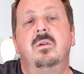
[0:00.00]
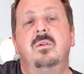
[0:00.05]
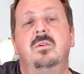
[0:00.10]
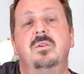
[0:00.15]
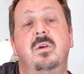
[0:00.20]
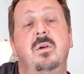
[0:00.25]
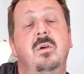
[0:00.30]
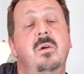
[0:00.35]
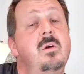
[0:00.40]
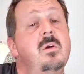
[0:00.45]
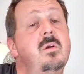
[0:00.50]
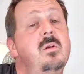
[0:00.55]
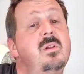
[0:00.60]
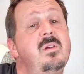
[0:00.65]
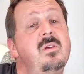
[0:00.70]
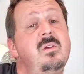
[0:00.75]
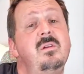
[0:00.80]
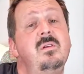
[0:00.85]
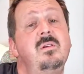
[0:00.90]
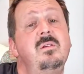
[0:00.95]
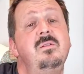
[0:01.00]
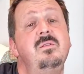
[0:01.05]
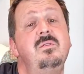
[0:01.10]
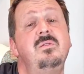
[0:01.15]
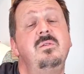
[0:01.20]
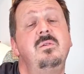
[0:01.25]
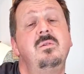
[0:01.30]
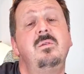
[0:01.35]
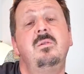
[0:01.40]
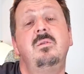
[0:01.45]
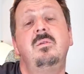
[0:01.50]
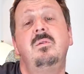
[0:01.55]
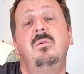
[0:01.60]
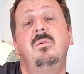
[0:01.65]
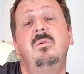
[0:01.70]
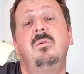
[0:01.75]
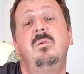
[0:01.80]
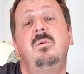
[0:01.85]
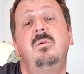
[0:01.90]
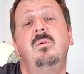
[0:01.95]
turned
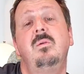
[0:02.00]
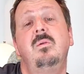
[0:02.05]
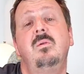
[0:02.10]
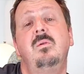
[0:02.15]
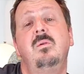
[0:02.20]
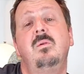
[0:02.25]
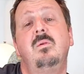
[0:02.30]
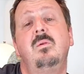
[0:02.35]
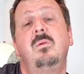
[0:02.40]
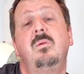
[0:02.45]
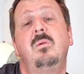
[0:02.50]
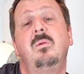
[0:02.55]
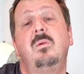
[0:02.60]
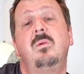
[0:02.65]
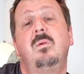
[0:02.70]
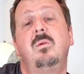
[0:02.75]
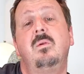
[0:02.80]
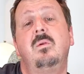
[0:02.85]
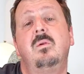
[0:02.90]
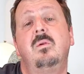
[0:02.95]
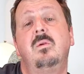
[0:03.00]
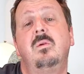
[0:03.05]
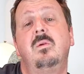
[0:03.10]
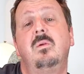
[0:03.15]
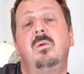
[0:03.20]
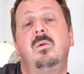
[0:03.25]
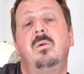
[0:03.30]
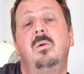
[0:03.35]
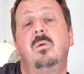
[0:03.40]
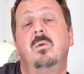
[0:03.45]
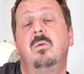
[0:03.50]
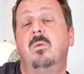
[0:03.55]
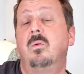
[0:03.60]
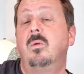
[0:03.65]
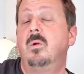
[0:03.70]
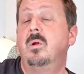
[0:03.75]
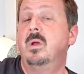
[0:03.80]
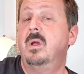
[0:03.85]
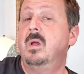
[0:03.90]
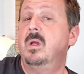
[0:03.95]
into
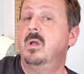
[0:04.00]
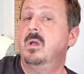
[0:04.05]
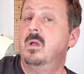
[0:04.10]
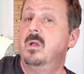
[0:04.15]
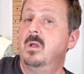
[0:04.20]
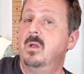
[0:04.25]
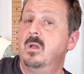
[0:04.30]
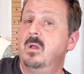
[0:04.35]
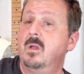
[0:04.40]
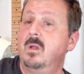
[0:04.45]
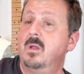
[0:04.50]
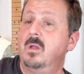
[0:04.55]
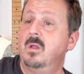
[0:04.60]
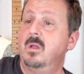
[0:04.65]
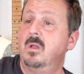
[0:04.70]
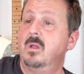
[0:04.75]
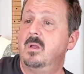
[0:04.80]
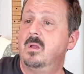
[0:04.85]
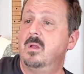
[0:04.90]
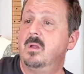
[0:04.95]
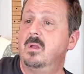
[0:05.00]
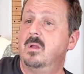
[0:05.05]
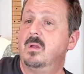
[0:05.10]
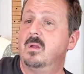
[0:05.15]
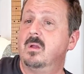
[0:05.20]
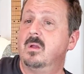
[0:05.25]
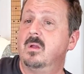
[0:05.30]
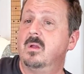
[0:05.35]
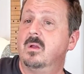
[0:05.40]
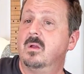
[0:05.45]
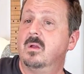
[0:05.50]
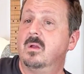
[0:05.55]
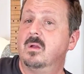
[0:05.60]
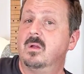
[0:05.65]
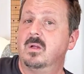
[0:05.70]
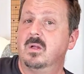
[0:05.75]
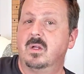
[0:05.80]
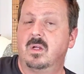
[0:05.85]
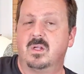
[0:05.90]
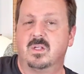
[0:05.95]
rain.
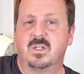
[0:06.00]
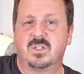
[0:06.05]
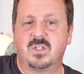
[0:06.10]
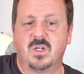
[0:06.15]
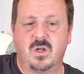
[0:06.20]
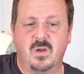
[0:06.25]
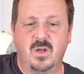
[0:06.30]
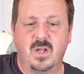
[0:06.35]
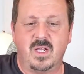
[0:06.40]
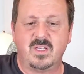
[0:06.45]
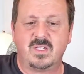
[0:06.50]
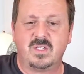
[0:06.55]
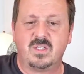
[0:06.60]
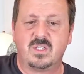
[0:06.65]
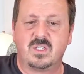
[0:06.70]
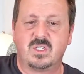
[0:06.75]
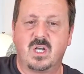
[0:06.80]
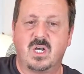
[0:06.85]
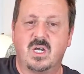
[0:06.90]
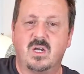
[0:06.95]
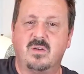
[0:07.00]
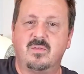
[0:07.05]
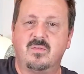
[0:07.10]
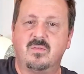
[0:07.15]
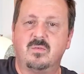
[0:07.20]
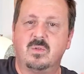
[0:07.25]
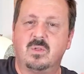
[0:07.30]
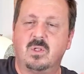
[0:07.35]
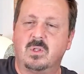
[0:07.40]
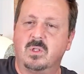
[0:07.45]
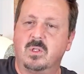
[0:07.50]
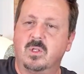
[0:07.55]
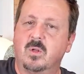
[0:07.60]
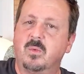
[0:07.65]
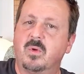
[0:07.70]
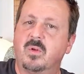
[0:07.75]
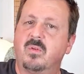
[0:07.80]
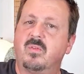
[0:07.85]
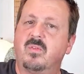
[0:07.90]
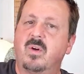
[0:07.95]
Because it's all nice and soft with a little
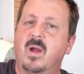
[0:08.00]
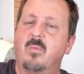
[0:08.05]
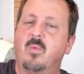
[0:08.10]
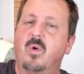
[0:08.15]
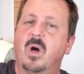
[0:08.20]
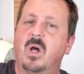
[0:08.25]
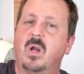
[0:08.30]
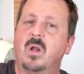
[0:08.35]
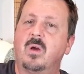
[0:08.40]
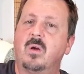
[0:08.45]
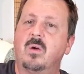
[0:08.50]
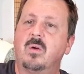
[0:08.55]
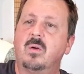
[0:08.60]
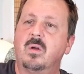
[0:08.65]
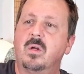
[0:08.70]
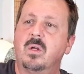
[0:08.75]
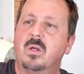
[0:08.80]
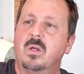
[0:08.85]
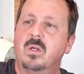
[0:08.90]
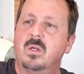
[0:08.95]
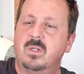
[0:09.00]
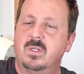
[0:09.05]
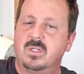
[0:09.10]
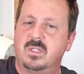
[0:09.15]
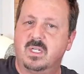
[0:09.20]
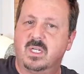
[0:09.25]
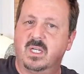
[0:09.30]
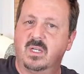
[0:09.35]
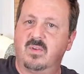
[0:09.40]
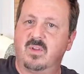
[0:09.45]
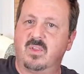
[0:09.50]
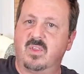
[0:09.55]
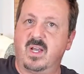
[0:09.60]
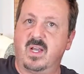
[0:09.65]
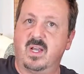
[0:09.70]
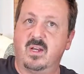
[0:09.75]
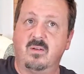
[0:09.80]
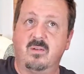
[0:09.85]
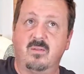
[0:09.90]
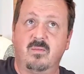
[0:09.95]
bit of vibrato to give it
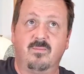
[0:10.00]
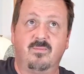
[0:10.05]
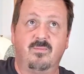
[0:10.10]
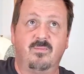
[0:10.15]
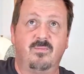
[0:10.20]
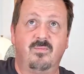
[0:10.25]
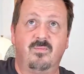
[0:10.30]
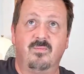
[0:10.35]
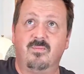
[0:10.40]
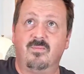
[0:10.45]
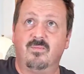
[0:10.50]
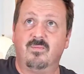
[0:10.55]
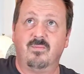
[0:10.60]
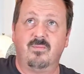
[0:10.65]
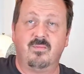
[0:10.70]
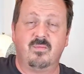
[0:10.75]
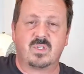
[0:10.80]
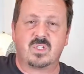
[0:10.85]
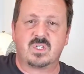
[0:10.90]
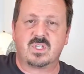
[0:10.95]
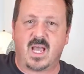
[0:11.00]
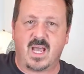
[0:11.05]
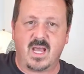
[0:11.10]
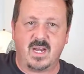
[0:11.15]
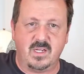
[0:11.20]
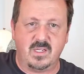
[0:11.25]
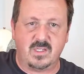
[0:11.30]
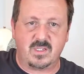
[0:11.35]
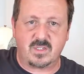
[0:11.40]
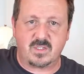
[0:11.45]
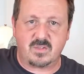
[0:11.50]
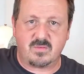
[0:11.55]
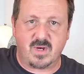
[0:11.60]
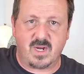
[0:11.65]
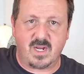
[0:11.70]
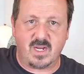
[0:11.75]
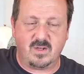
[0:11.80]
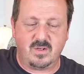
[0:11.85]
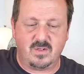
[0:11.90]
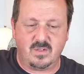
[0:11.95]
that sadness,
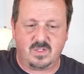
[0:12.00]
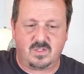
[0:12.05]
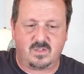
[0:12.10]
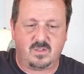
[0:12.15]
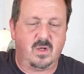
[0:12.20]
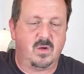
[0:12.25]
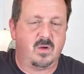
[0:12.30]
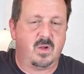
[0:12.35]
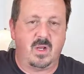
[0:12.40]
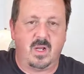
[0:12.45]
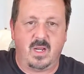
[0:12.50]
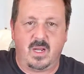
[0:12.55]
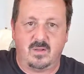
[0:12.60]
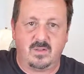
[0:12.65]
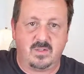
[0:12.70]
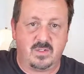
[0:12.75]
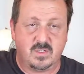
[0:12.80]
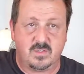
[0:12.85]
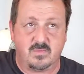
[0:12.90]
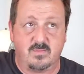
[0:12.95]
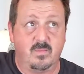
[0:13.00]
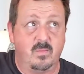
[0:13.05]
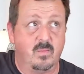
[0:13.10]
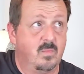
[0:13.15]
right? It just, okay, now it's just